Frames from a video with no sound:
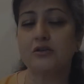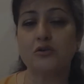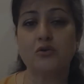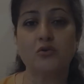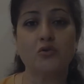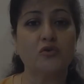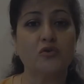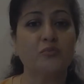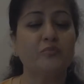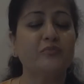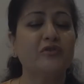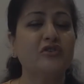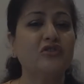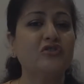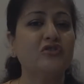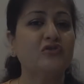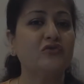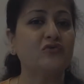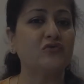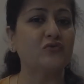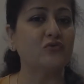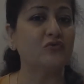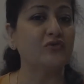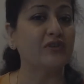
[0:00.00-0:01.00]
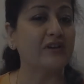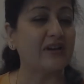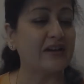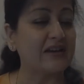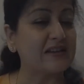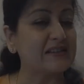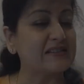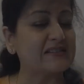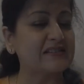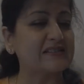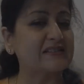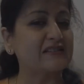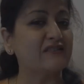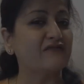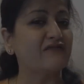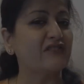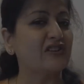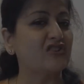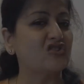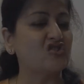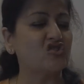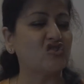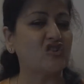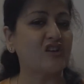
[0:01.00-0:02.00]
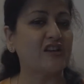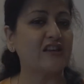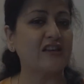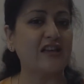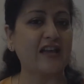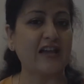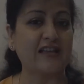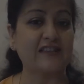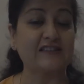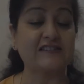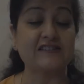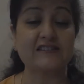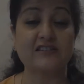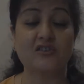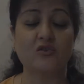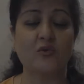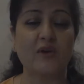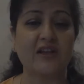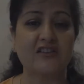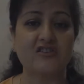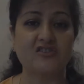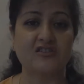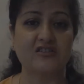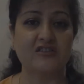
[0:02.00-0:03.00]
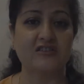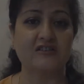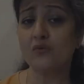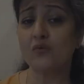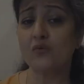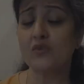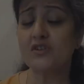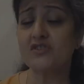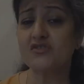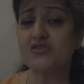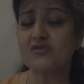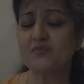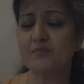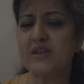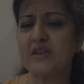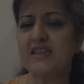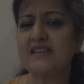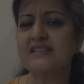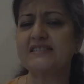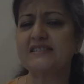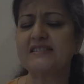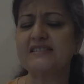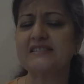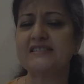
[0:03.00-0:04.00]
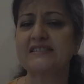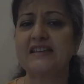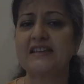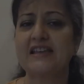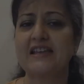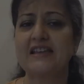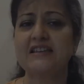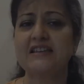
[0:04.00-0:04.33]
could be due to the excessive itching and scratching, which makes the skin